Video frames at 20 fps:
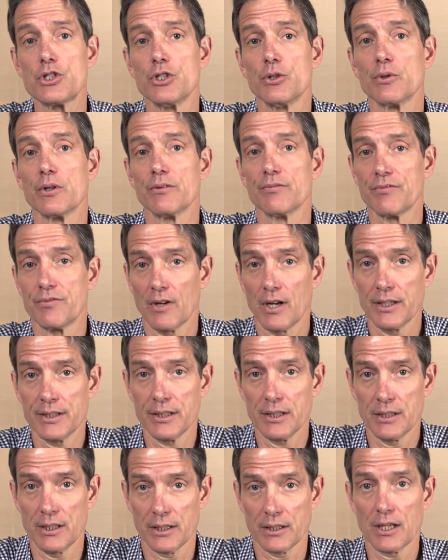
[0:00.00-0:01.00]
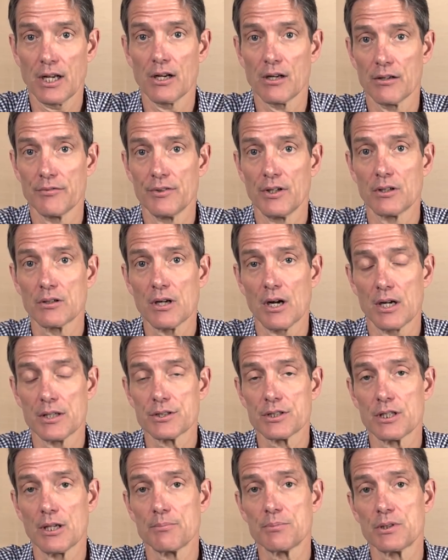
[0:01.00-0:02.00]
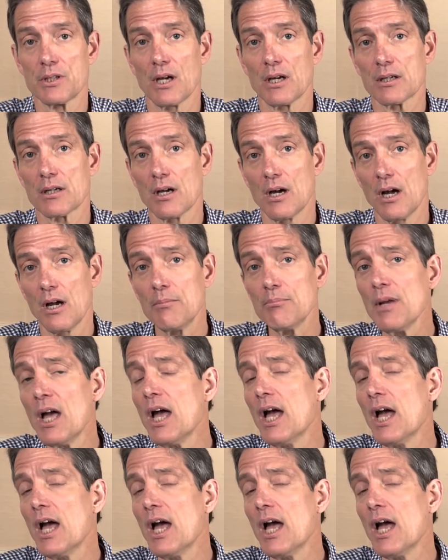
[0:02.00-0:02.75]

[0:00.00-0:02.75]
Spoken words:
you can find it at caravelconcepts.com.